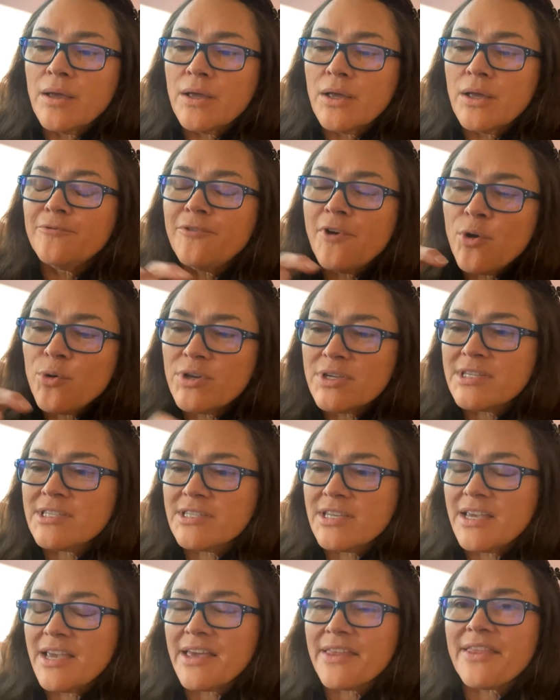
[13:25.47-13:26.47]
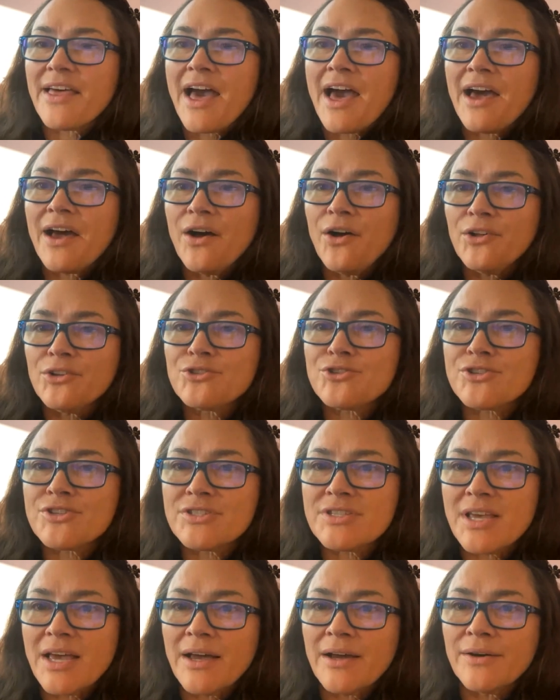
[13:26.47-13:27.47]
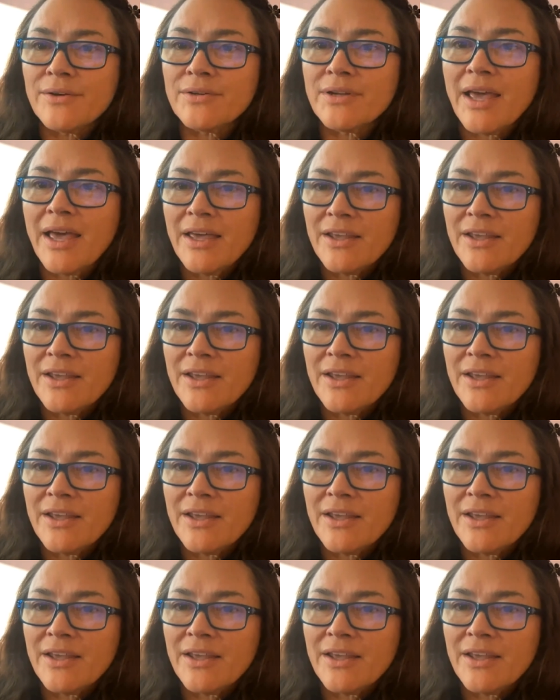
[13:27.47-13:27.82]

focusing that ultrasound